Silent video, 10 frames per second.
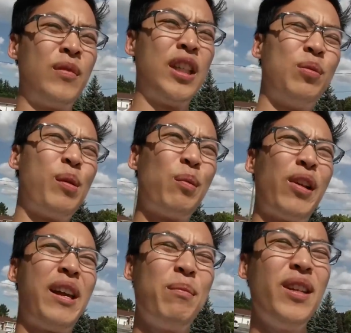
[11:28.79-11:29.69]
these people
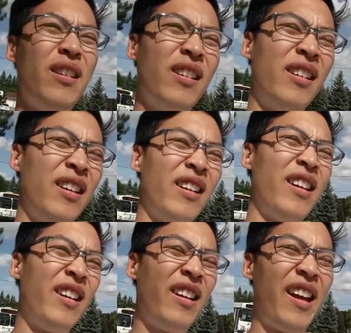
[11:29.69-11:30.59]
hate me,
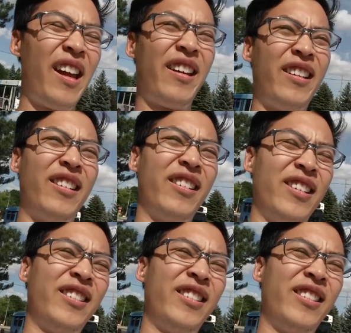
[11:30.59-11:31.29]
and